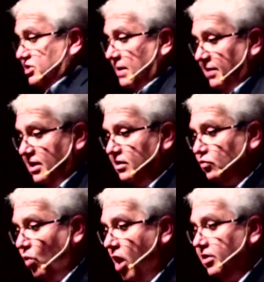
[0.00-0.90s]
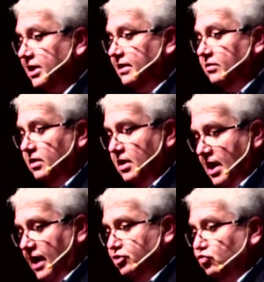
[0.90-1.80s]
to step into the water to get
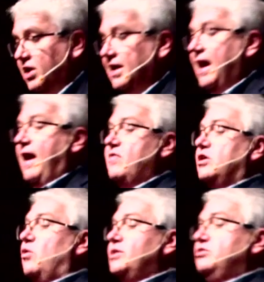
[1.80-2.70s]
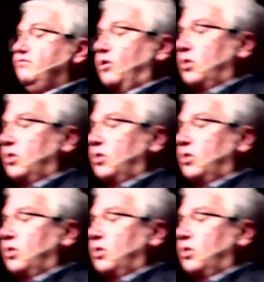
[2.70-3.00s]
a drink and then go in too